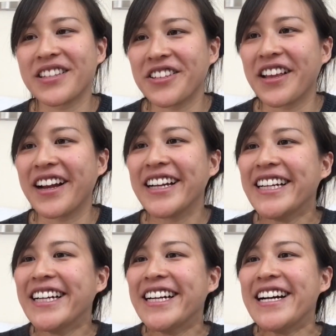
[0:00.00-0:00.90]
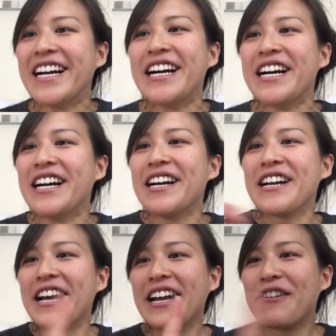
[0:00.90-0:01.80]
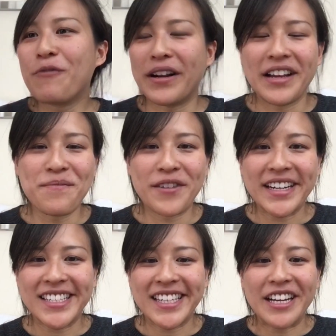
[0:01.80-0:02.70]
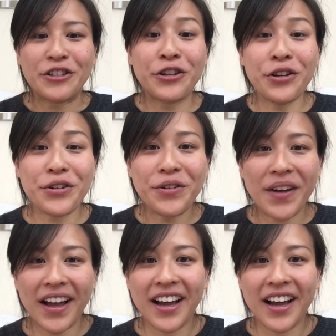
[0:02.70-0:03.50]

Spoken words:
So there. 1, embrace. 2,